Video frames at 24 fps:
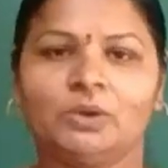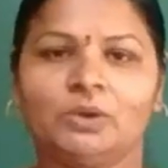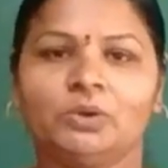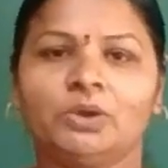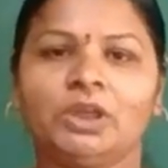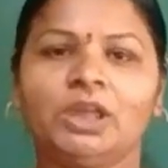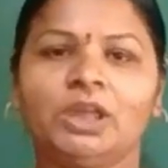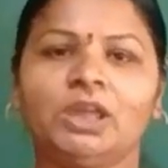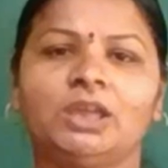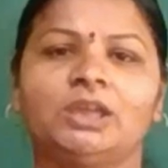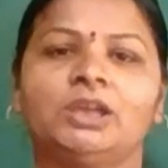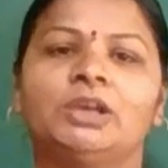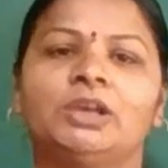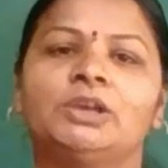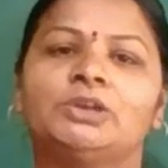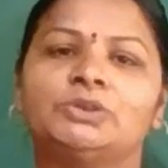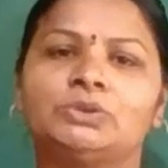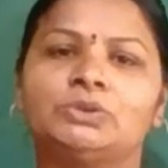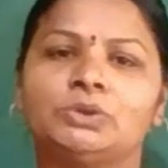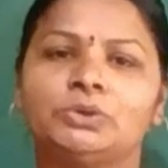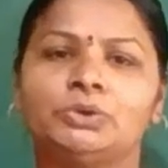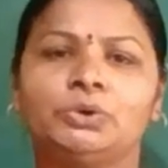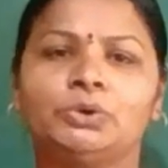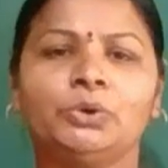Okay,
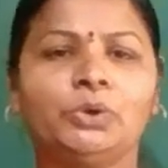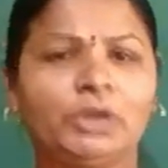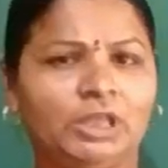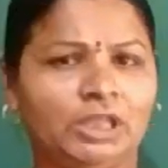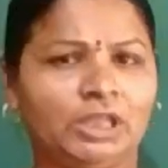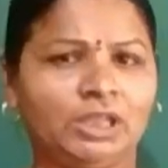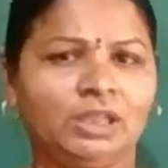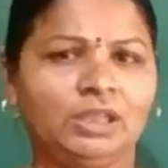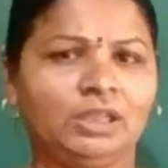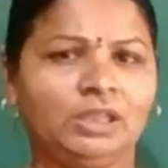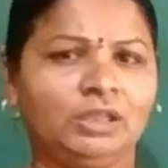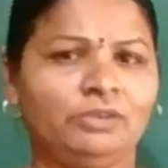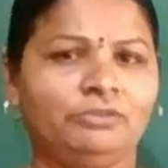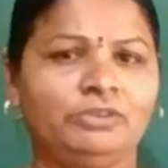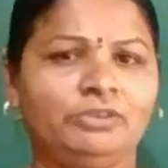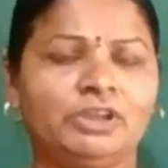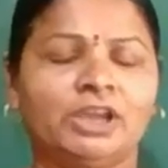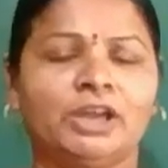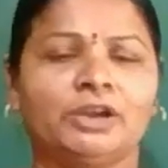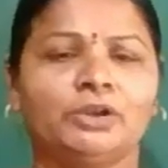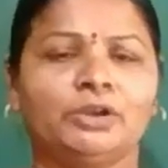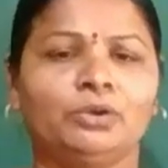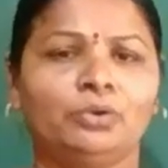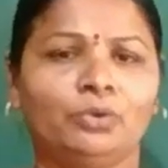so today we
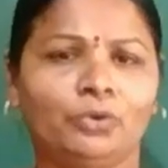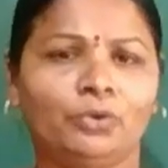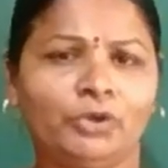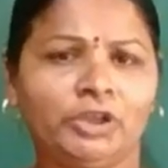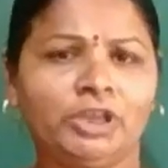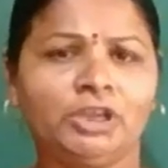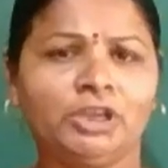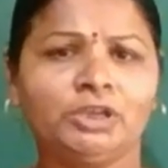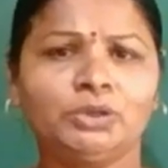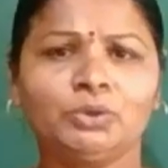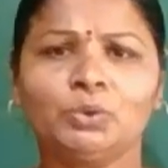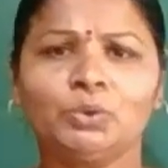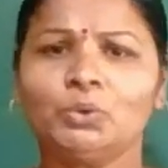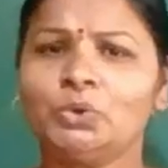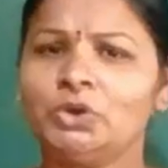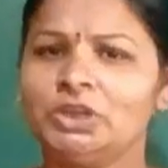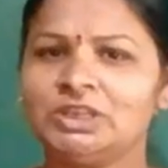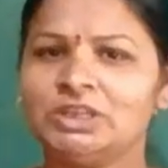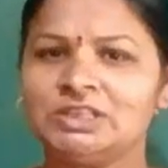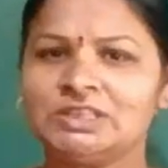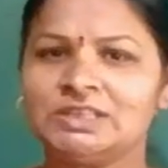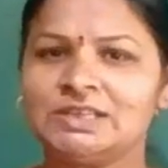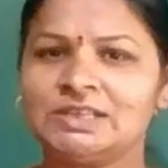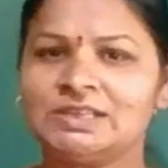are going to
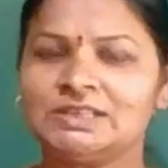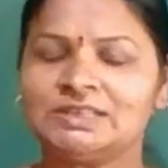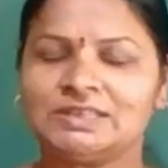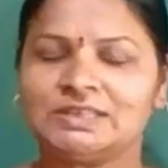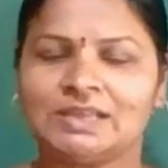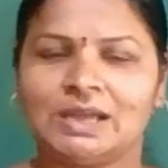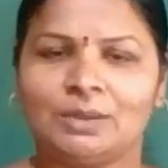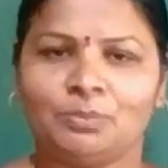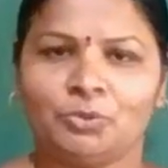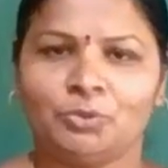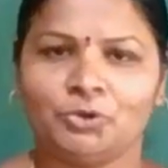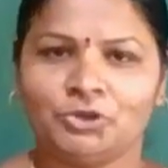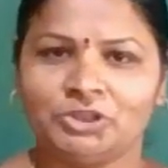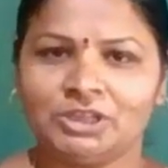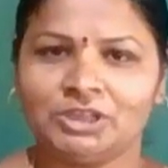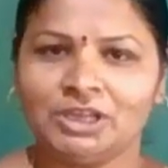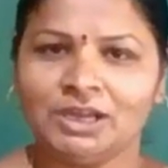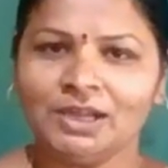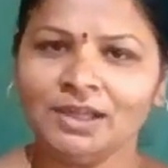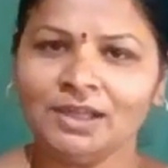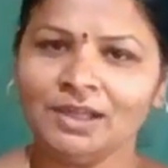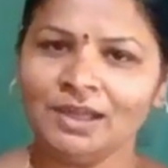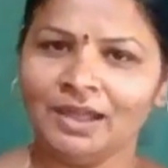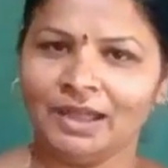discuss about
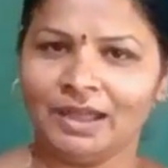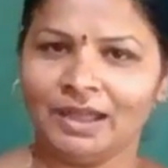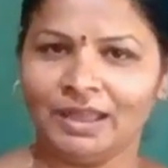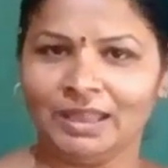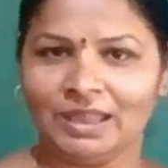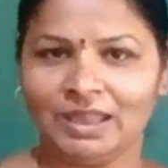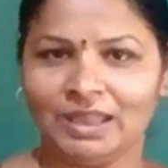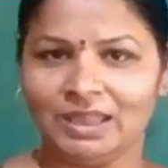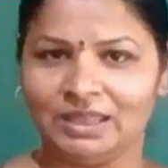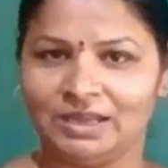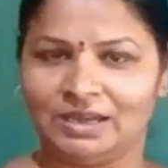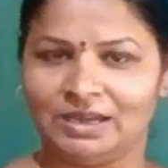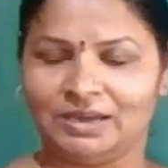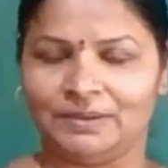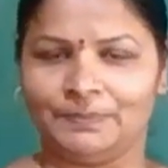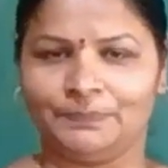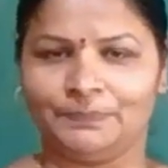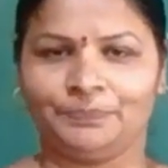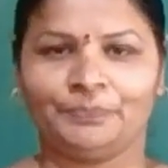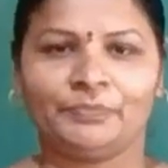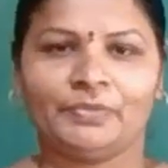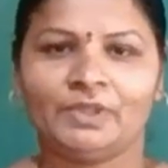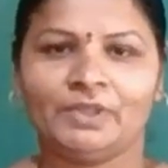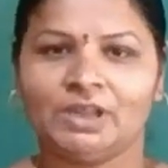the air.
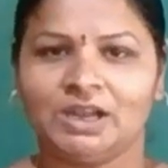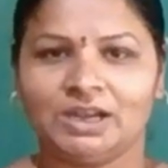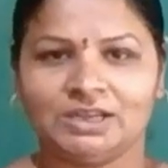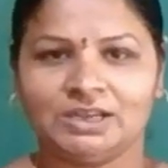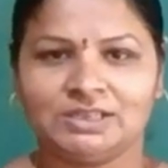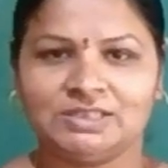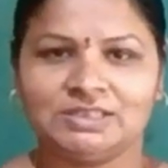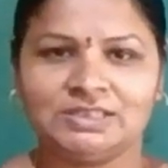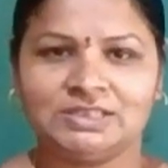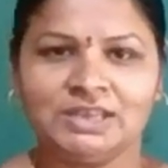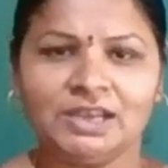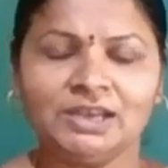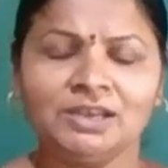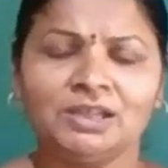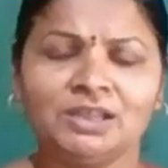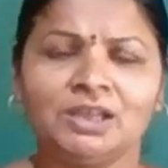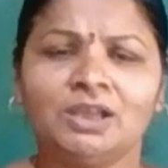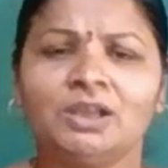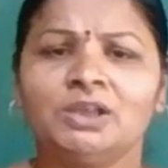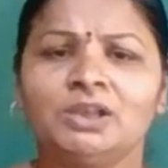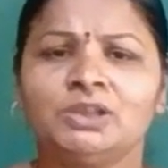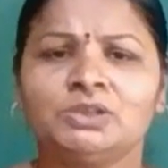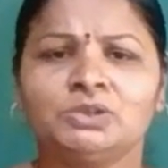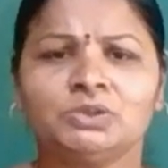Understand?
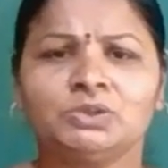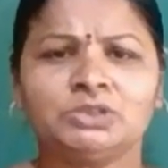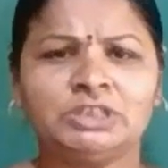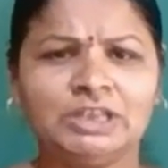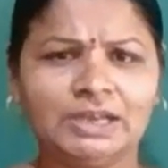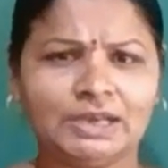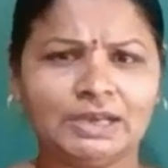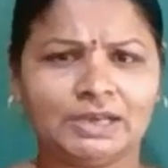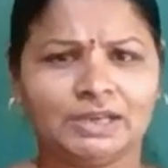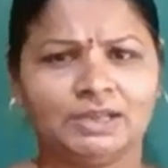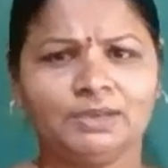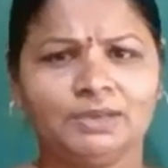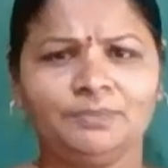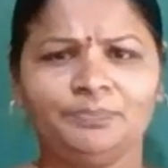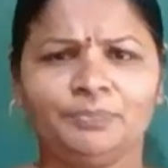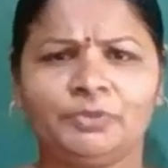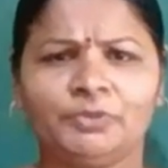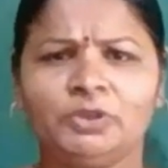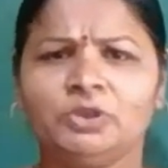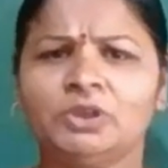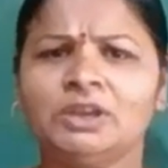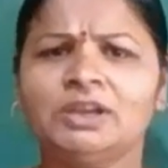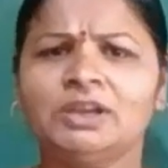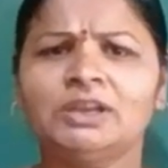So children,
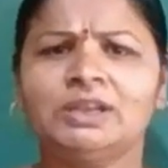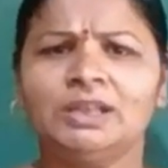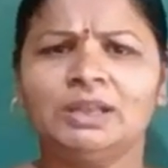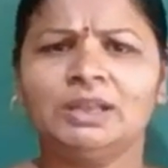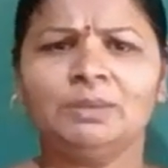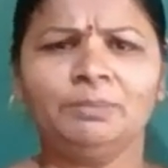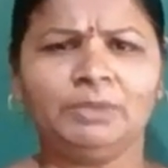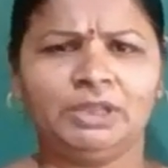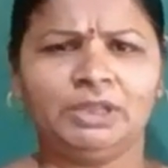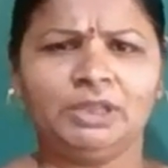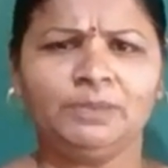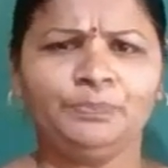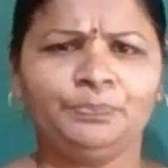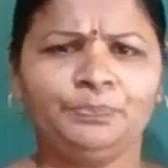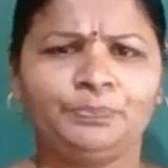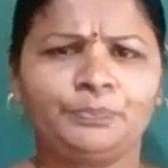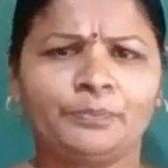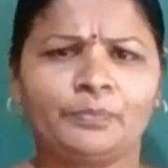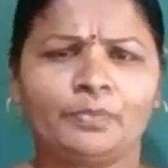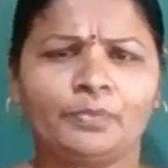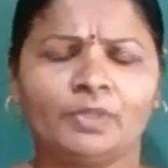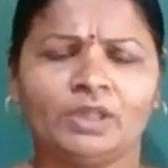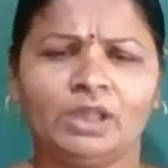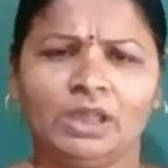you can tell me,
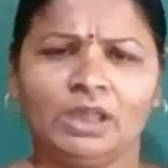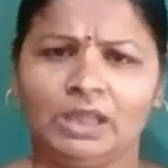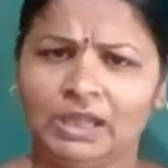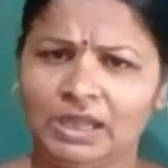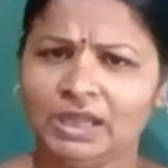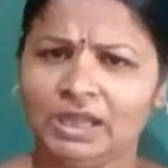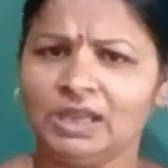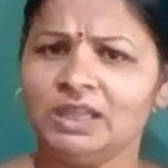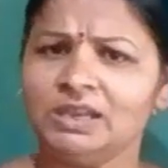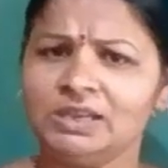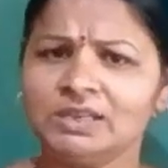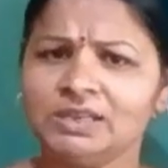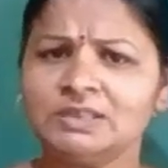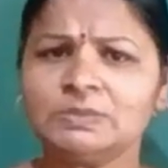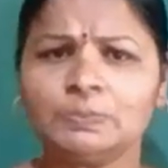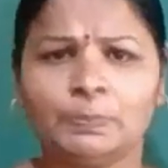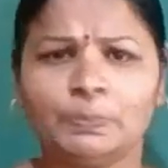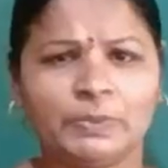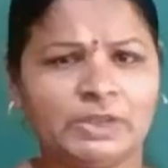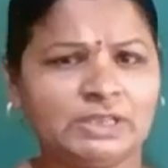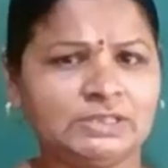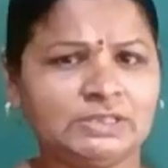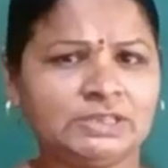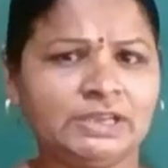air is
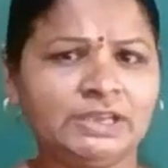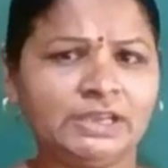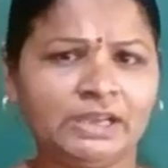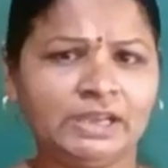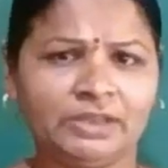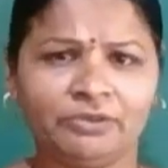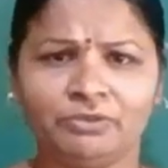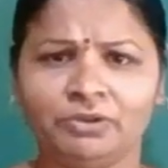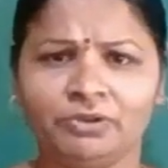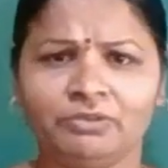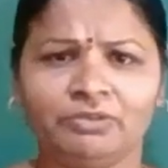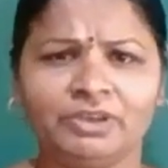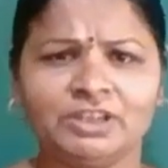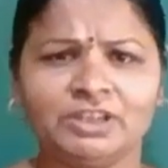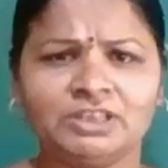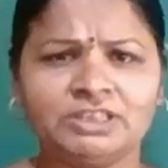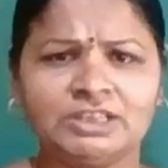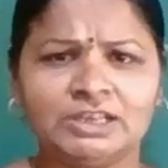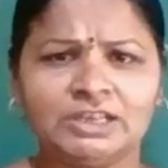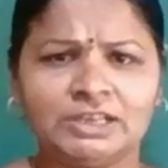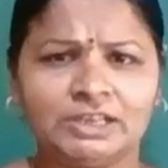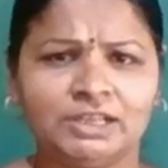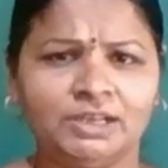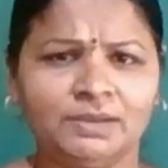present everywhere,
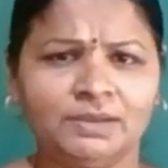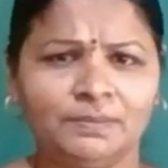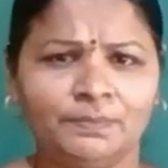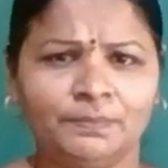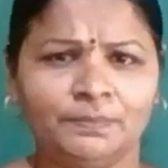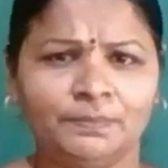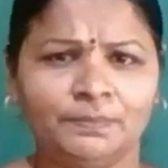children?